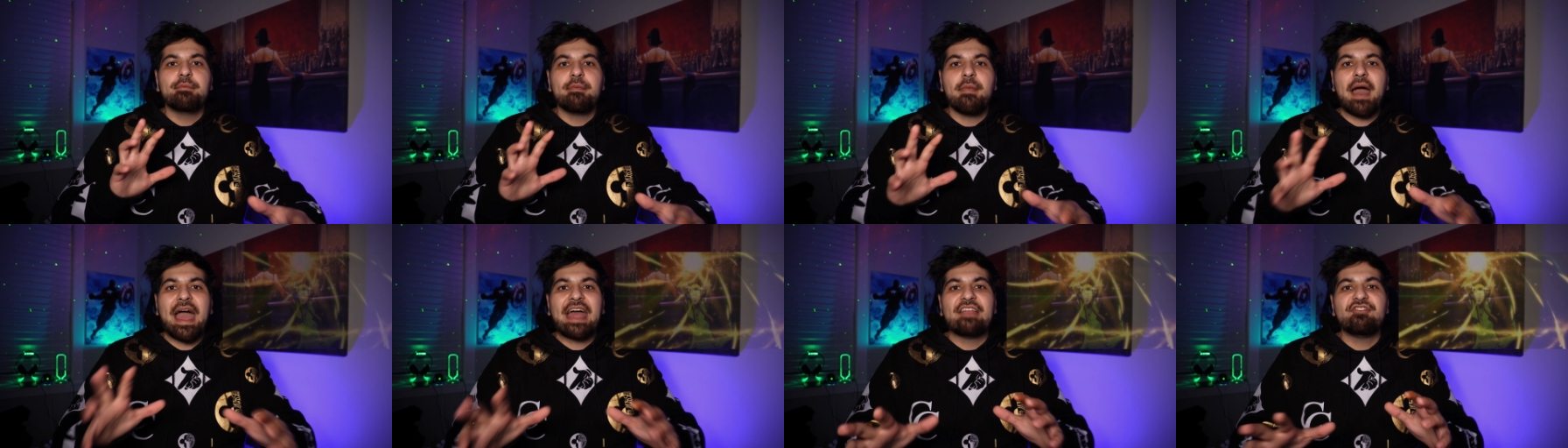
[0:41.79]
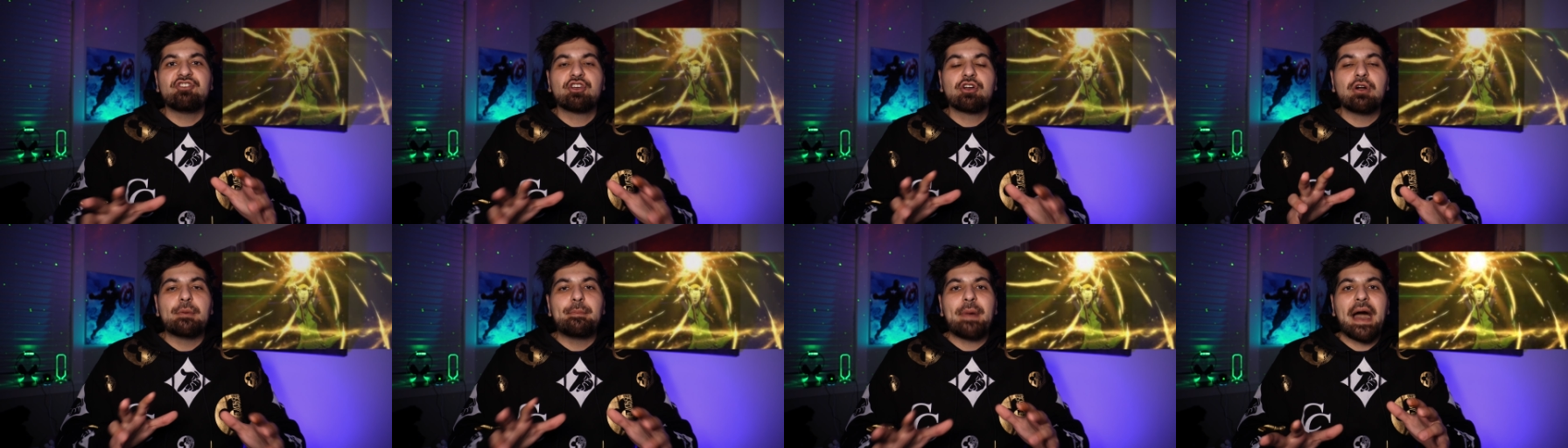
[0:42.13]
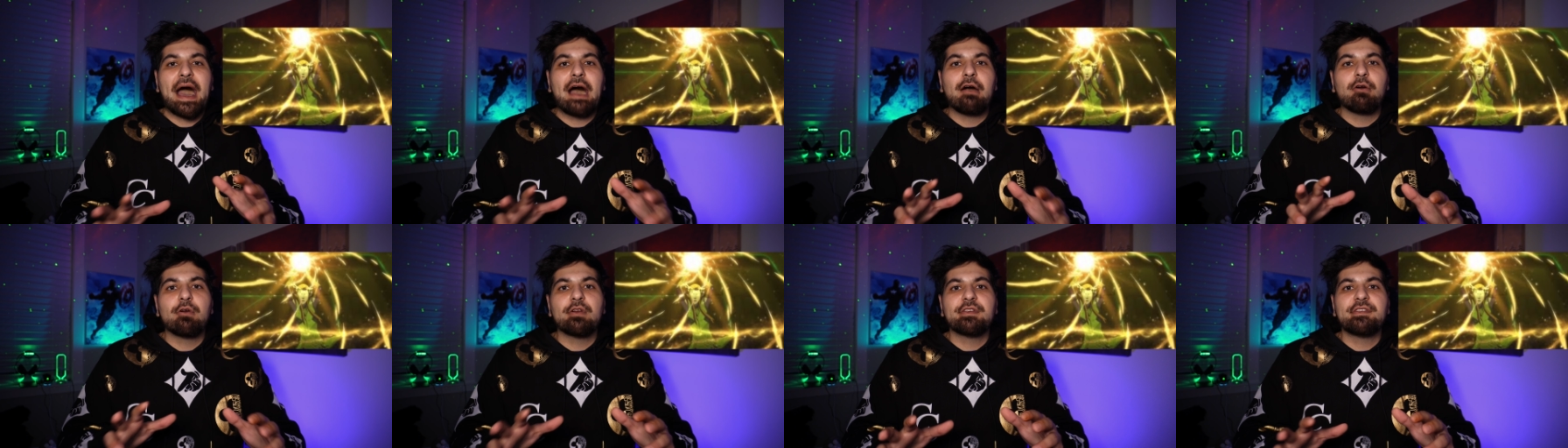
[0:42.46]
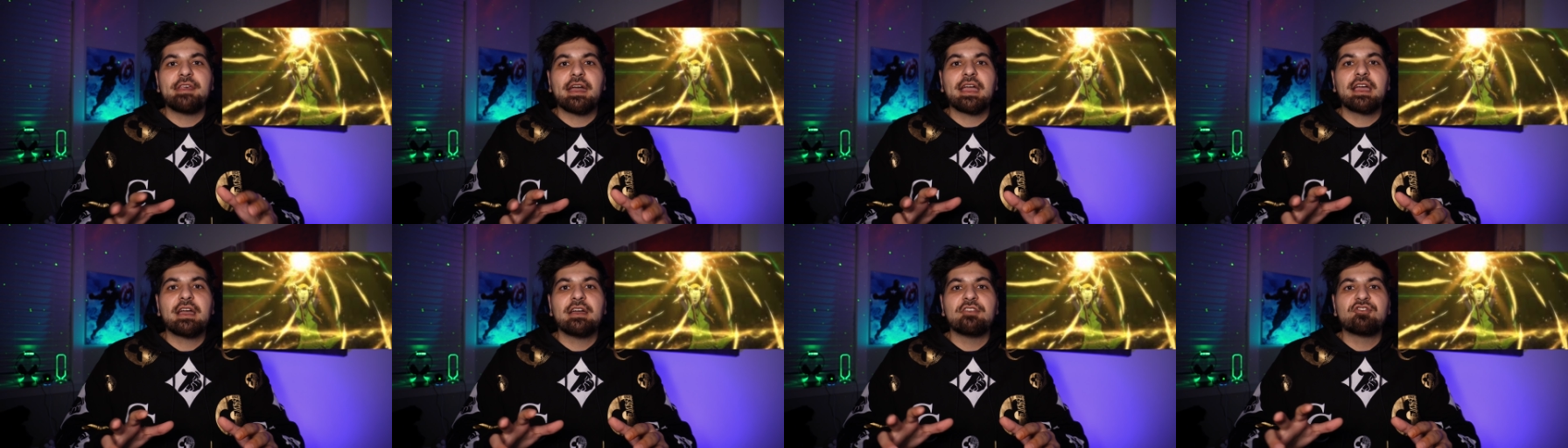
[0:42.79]
magical powers
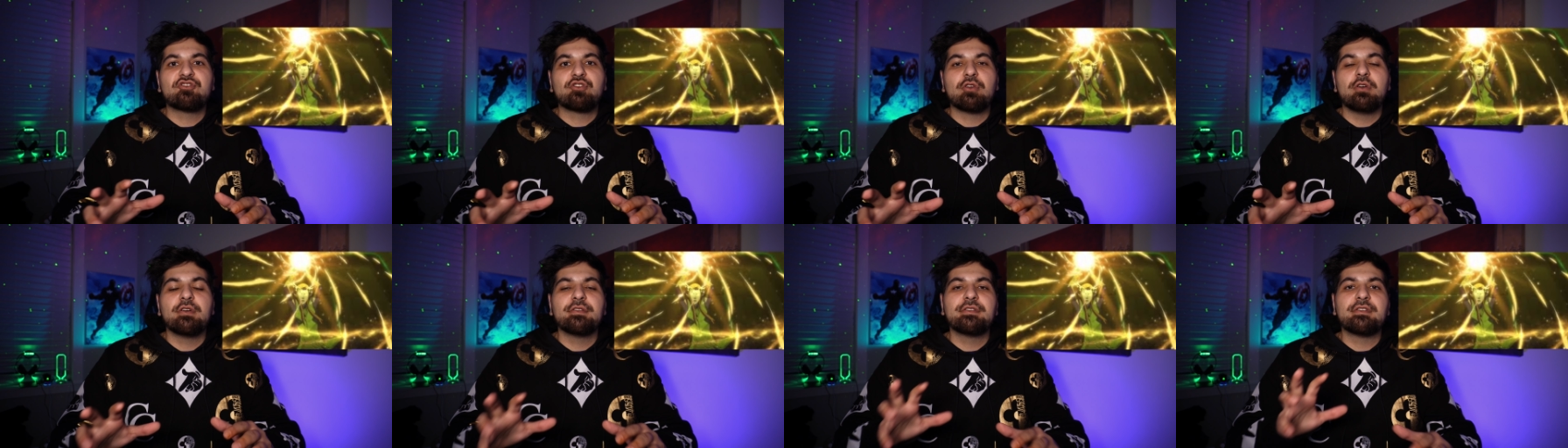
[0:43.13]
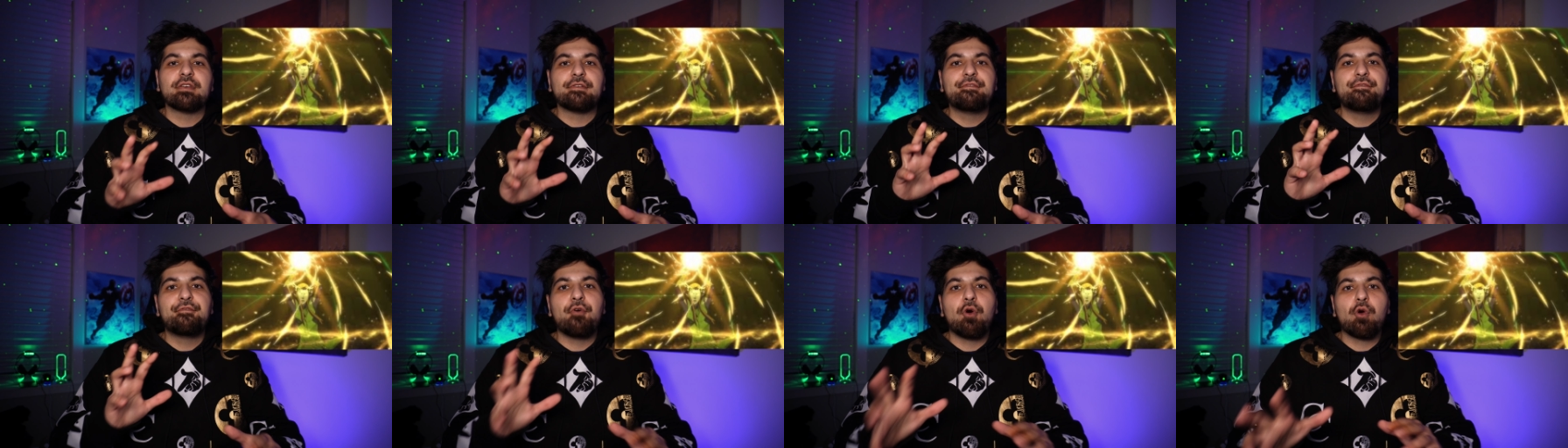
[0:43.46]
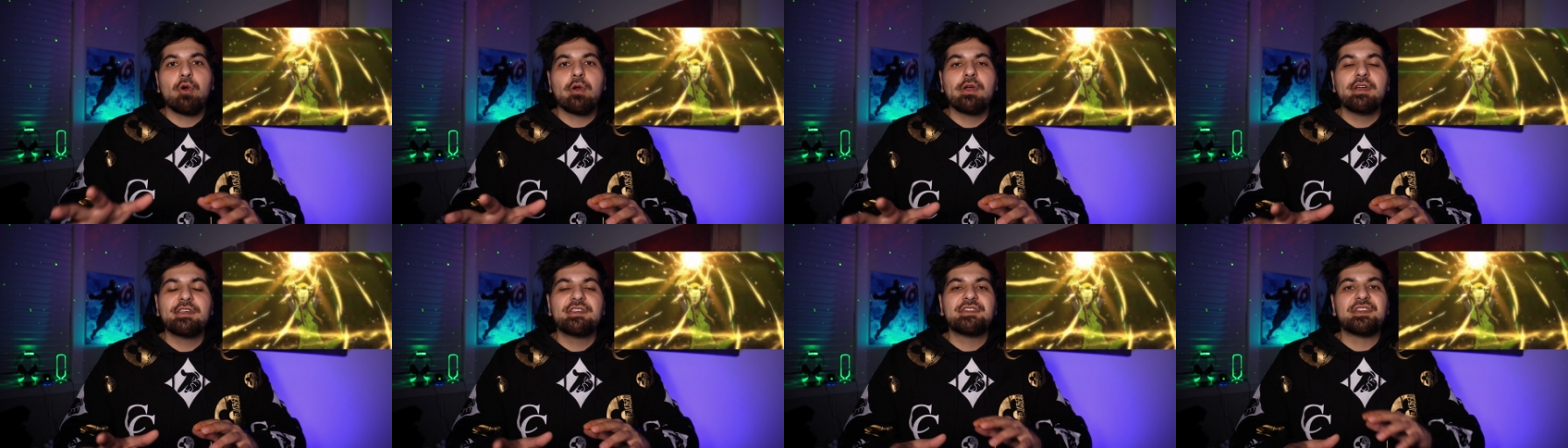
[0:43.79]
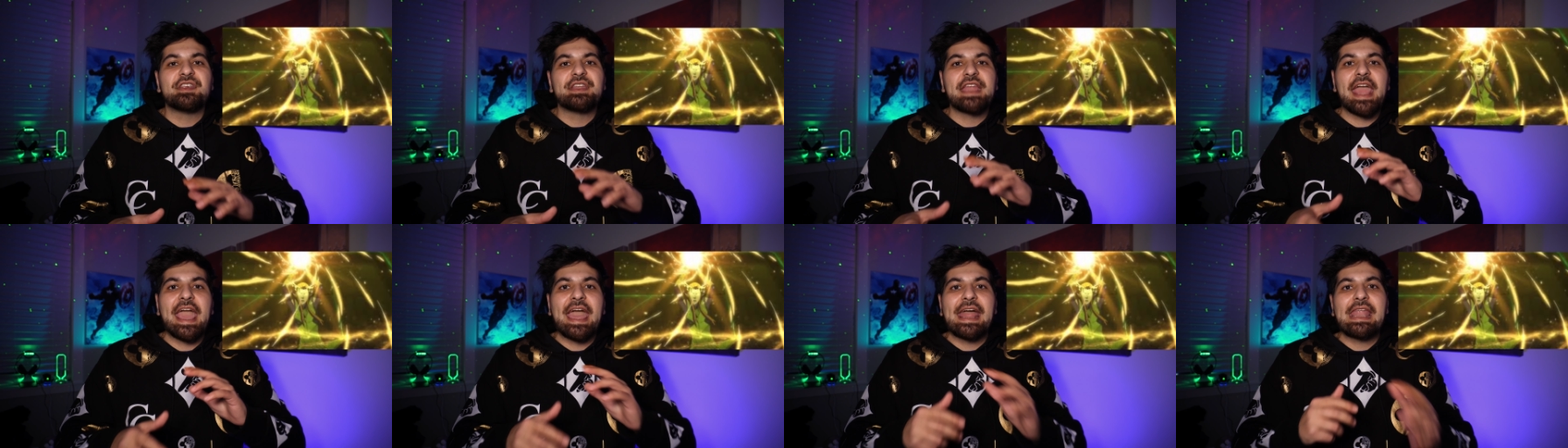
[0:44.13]
that controls the
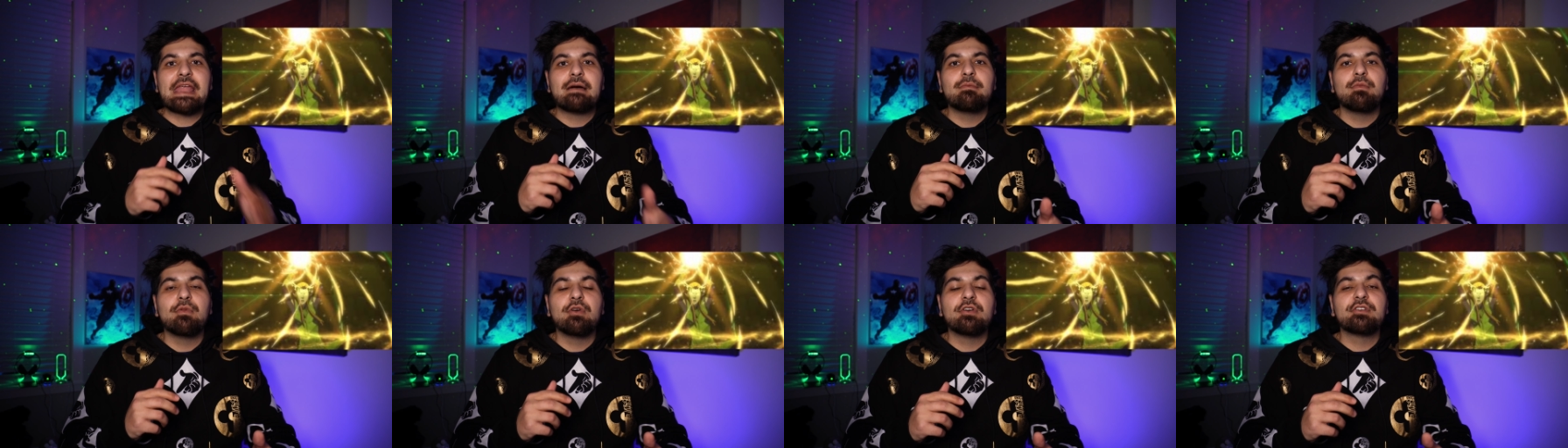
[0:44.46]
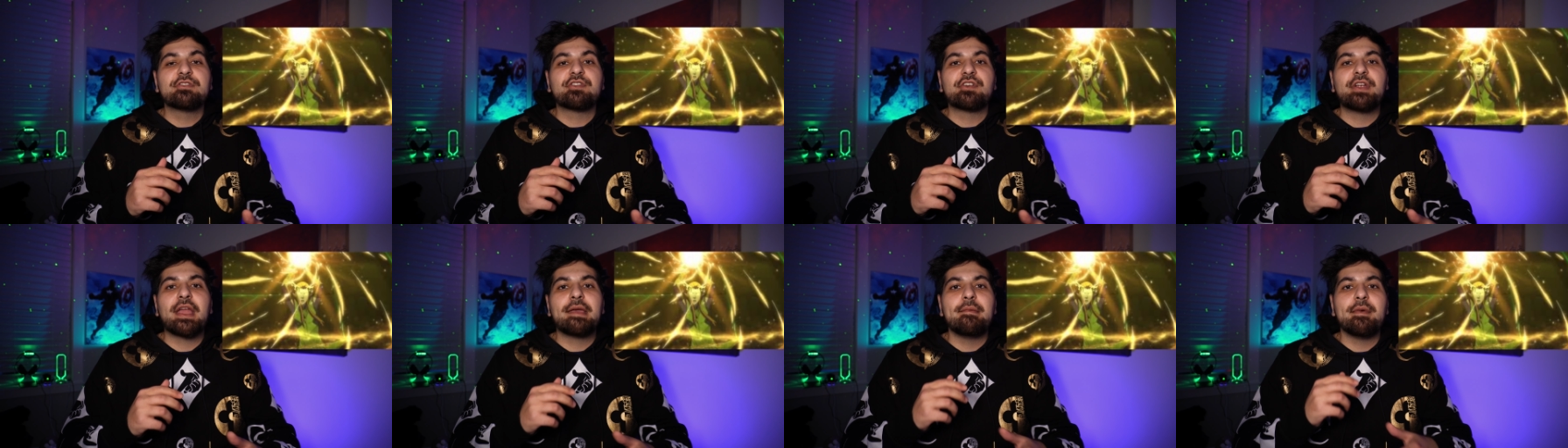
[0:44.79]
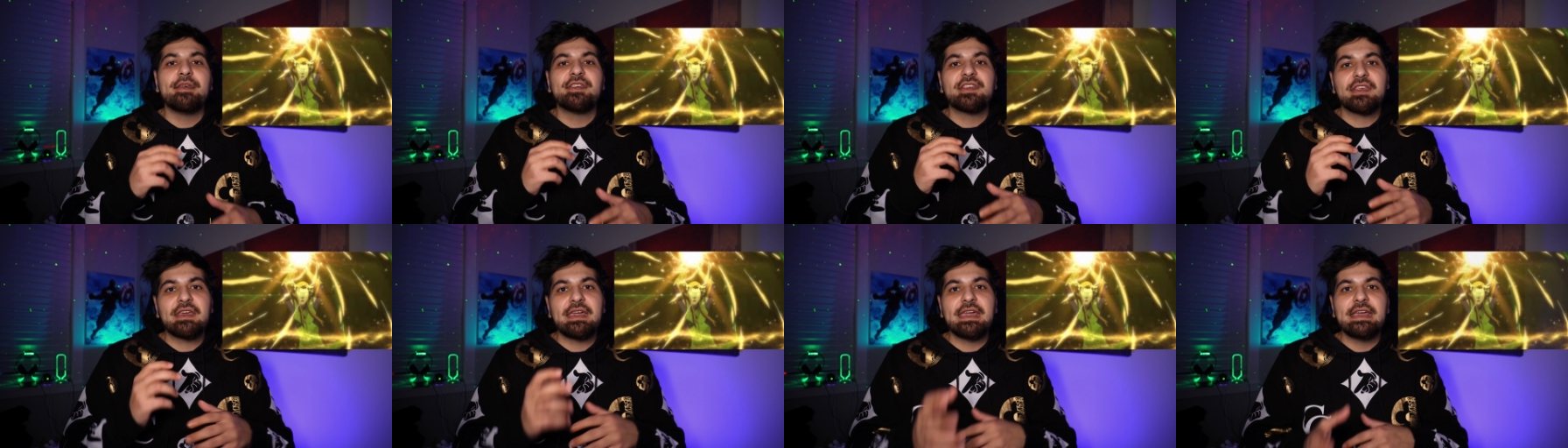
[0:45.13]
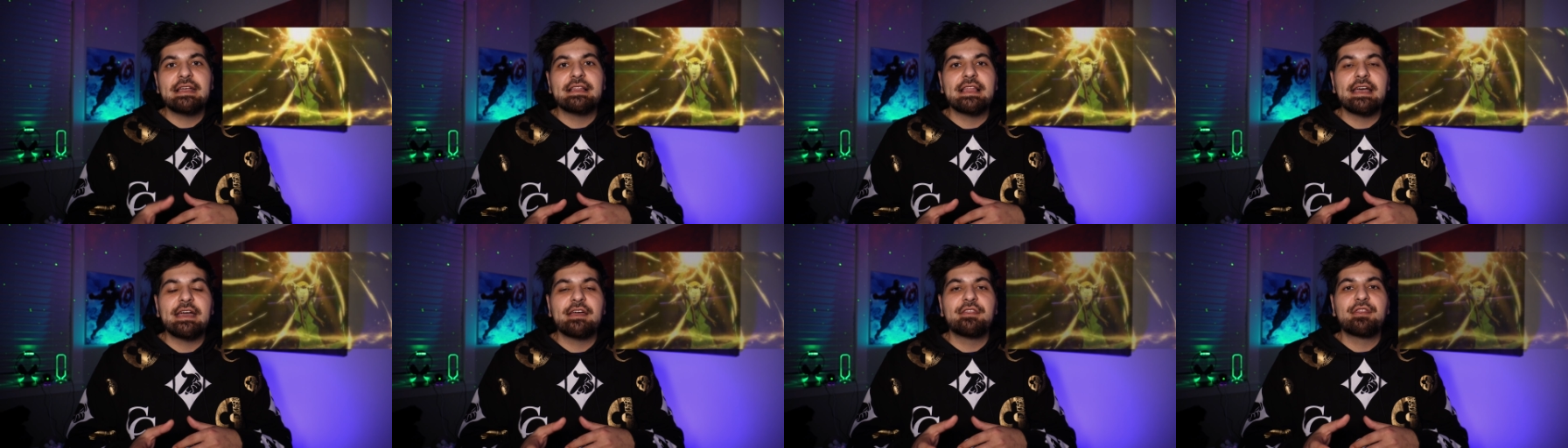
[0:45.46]
forest and animals. Her name is
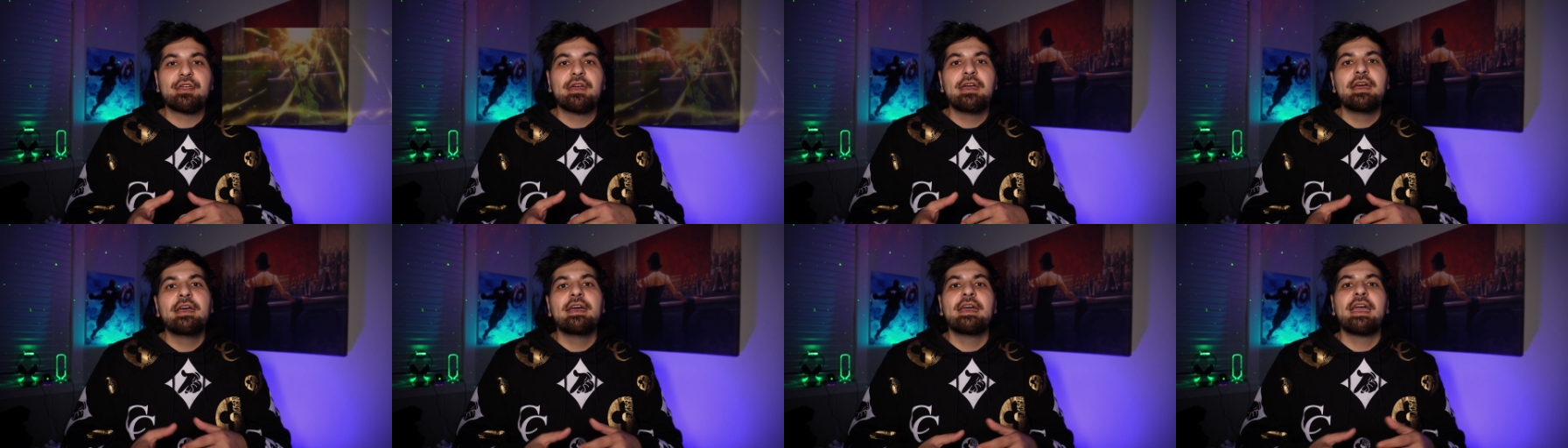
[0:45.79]
Keyleth.